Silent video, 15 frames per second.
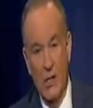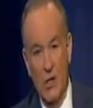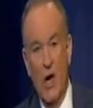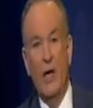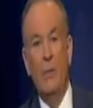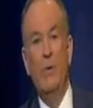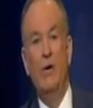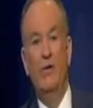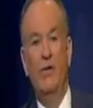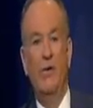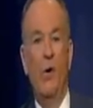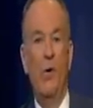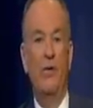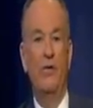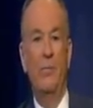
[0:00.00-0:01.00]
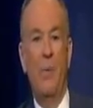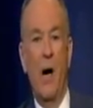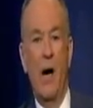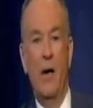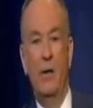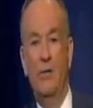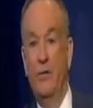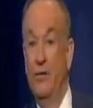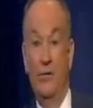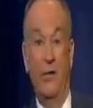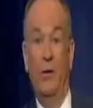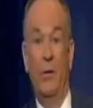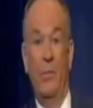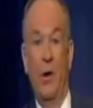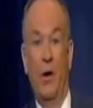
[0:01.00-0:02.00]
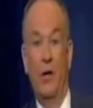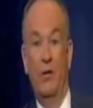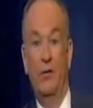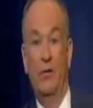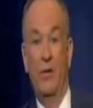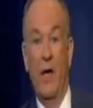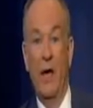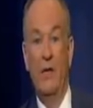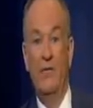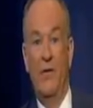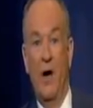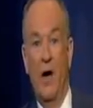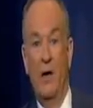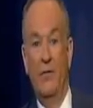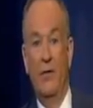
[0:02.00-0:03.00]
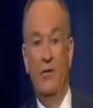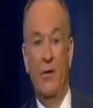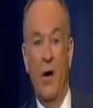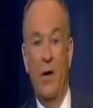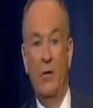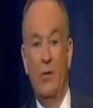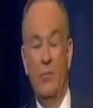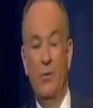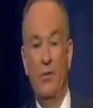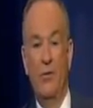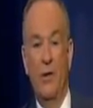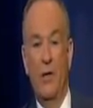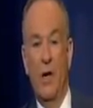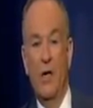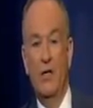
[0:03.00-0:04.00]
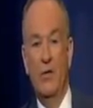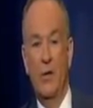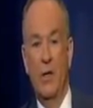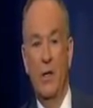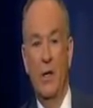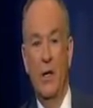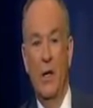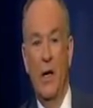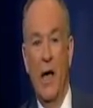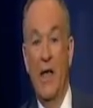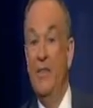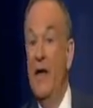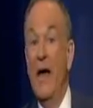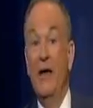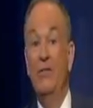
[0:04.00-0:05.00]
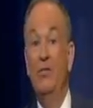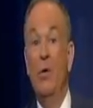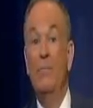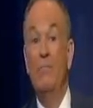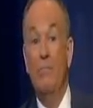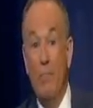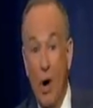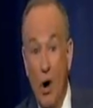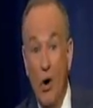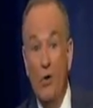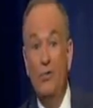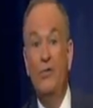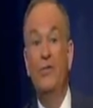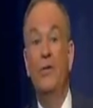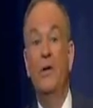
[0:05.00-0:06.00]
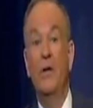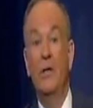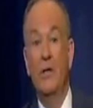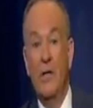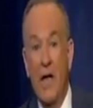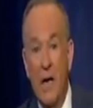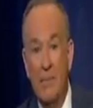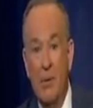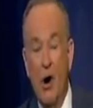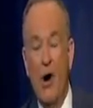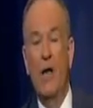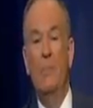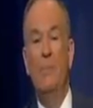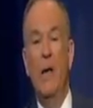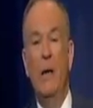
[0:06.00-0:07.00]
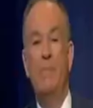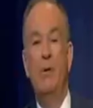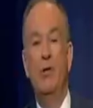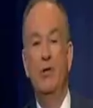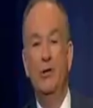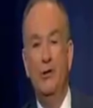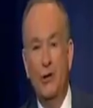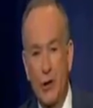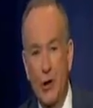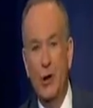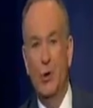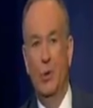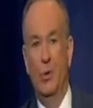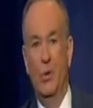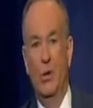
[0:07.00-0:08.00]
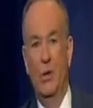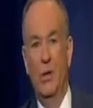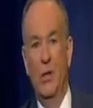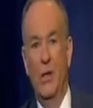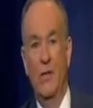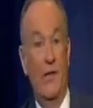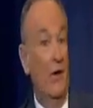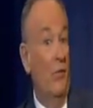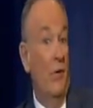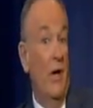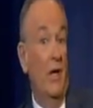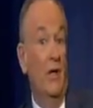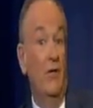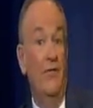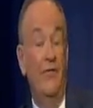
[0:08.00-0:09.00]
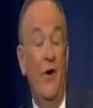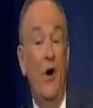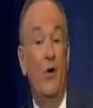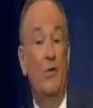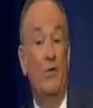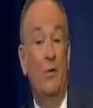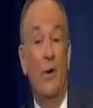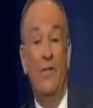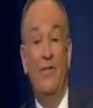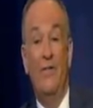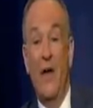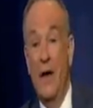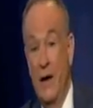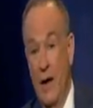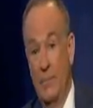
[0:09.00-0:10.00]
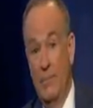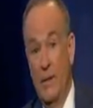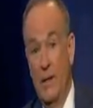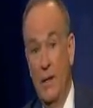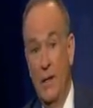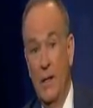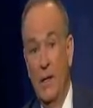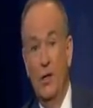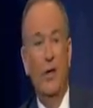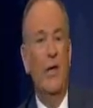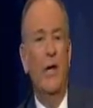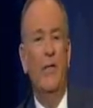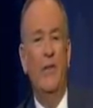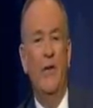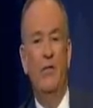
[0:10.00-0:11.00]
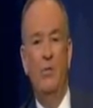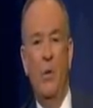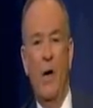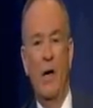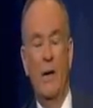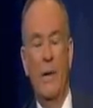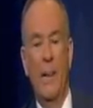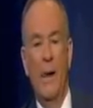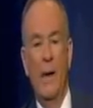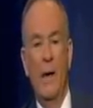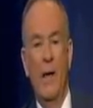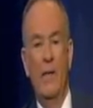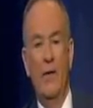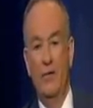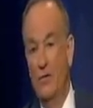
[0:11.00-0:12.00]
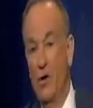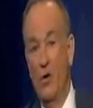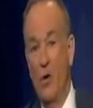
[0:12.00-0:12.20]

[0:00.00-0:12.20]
Talking Points has always admired sincere Americans who get involved in trying to improve their country. And that is what most Tea Party people do. They're regular folks who are fed up. Look at it this way. There's no